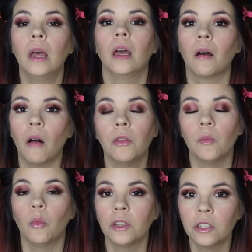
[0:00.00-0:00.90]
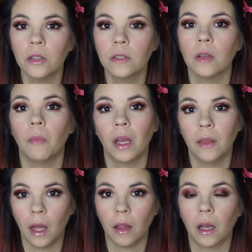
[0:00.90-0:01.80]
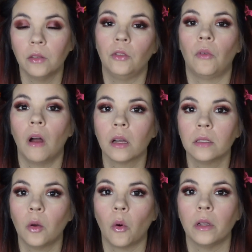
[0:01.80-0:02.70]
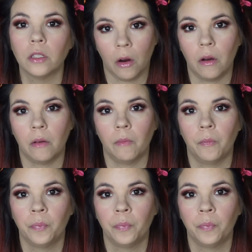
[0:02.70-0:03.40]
and called them witches and made that like a derogatory term.